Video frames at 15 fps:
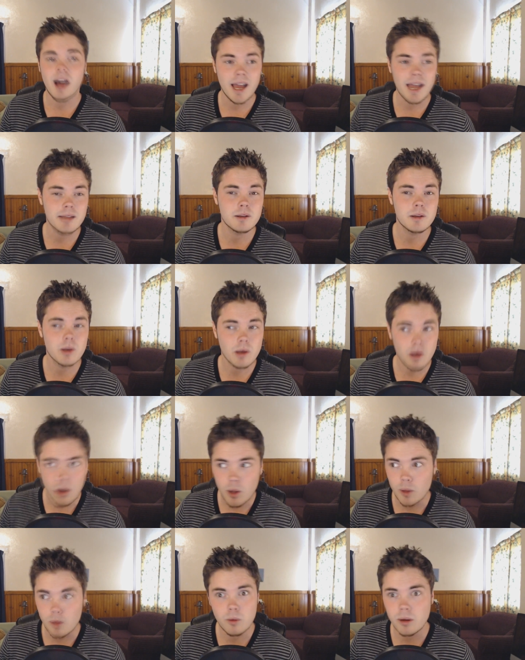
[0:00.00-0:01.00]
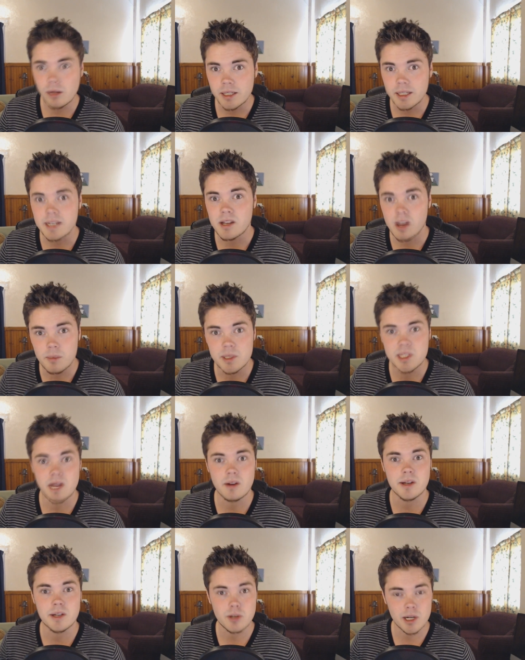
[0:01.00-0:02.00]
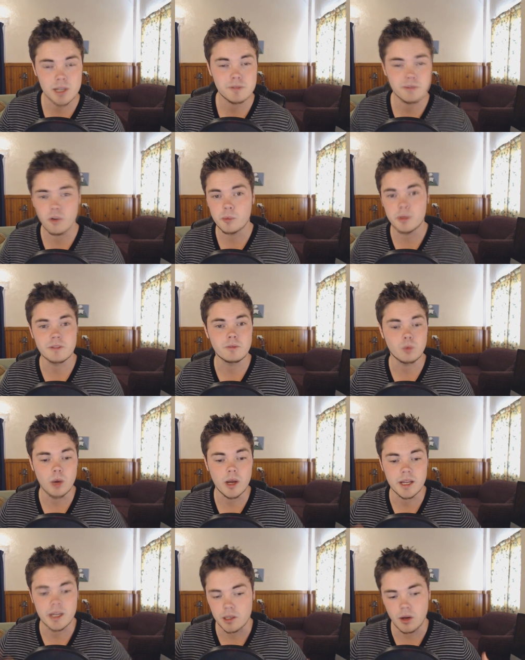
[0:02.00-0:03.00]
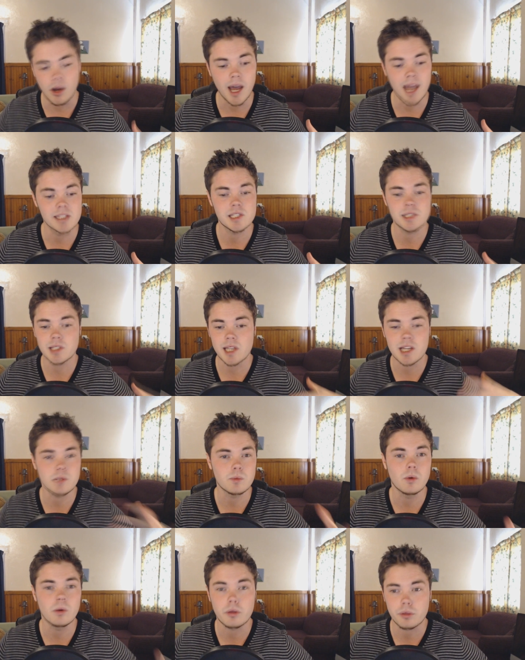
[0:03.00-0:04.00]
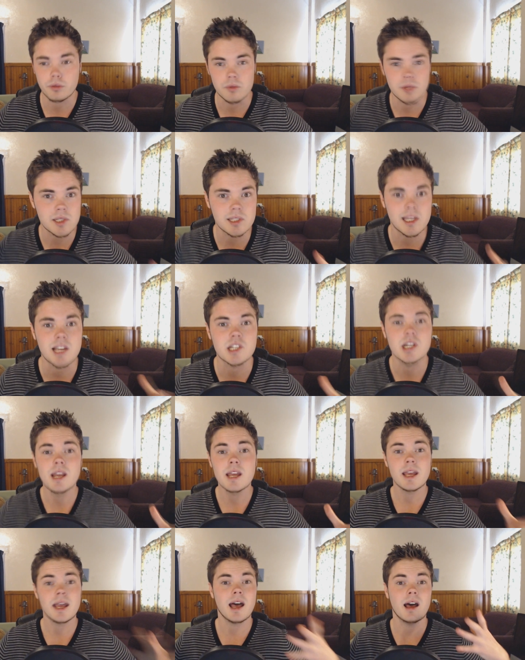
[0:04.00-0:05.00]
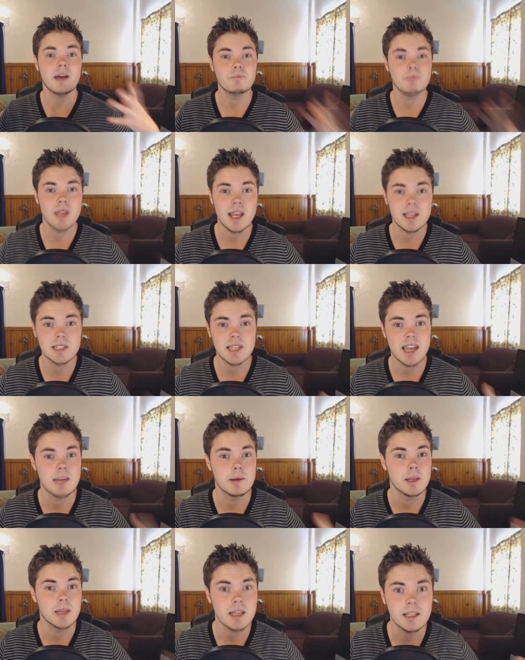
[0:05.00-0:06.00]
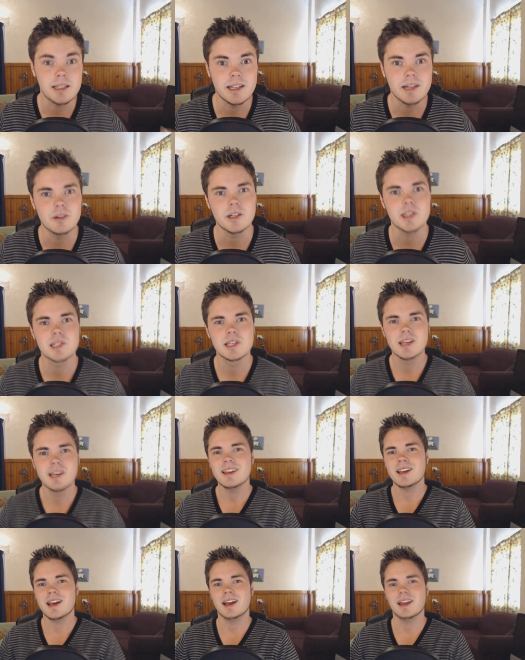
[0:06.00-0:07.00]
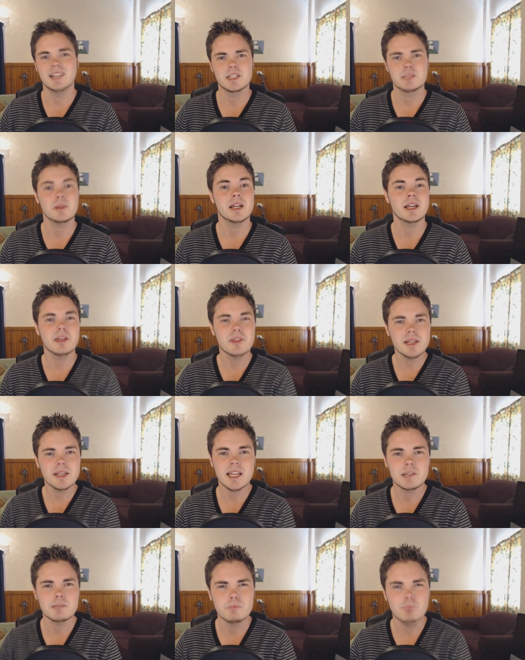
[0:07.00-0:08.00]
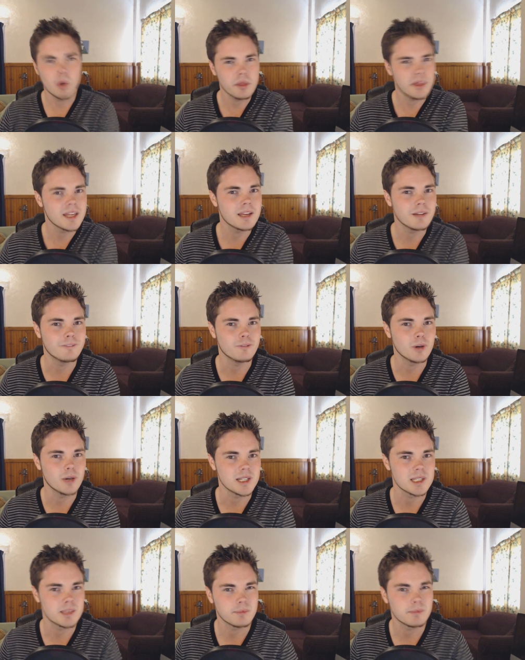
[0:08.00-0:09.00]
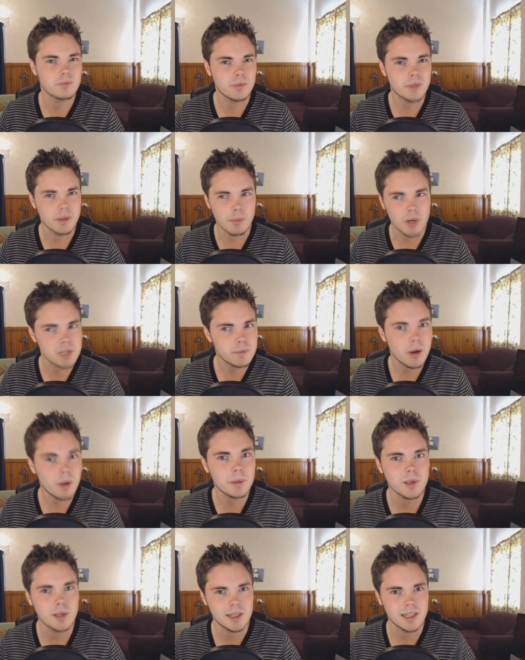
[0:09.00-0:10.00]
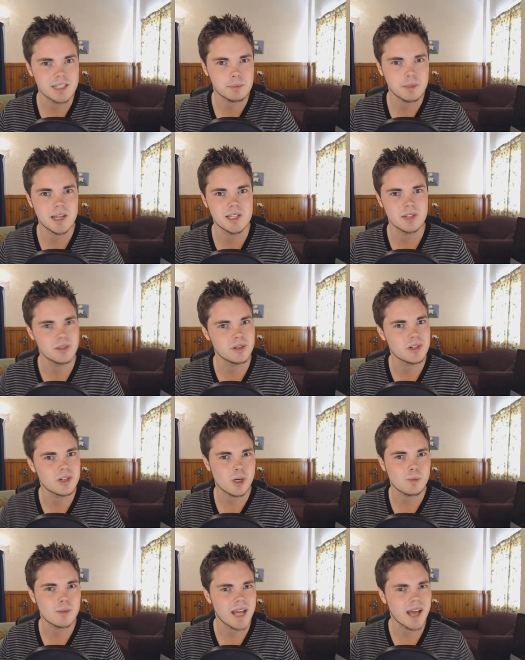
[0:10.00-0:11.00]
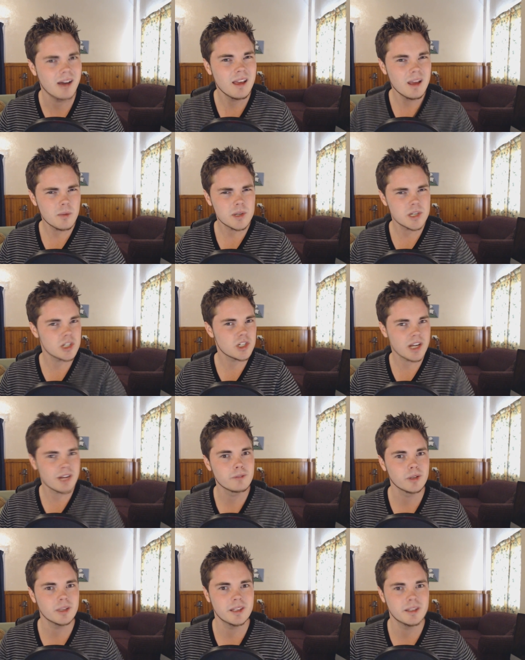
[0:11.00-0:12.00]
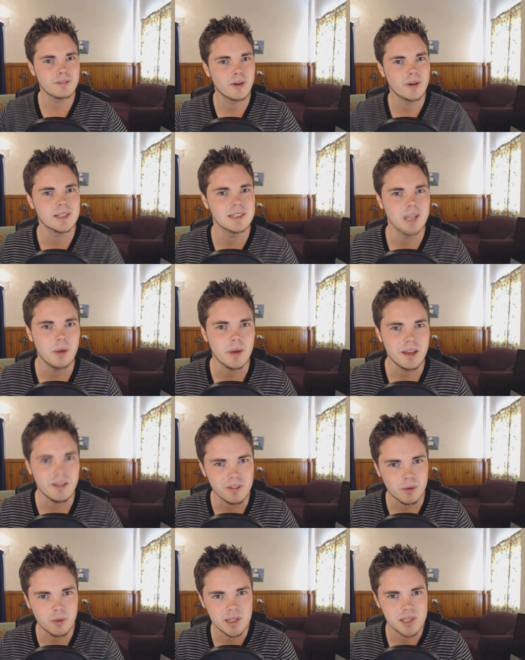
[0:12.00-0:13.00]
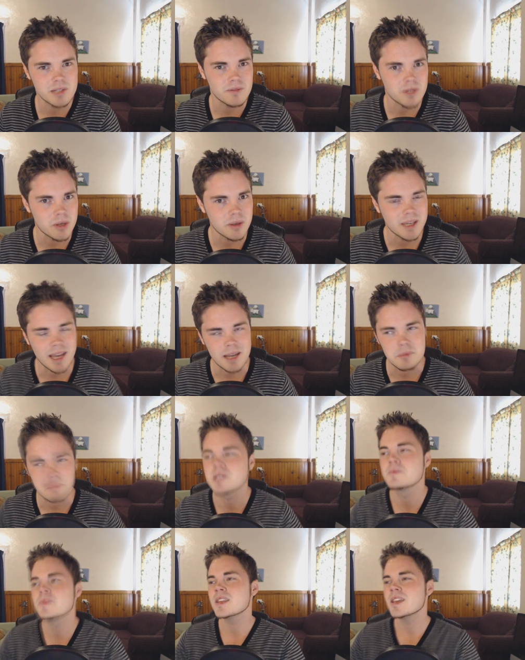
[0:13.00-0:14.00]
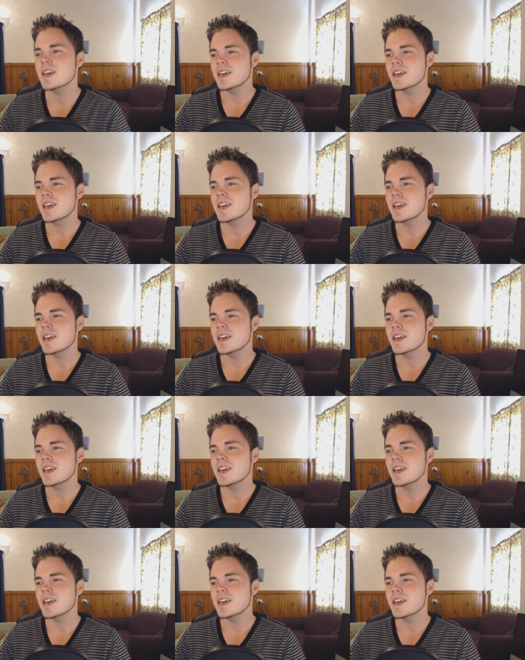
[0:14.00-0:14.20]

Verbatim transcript: high quality commentary, transformative work guides slash walkthrough slash uh, entertaining, hilarious uh, Let's Play. I think they more think of what is the most popular Let's Plays on YouTube now, which are generally the very low effort ones of new games.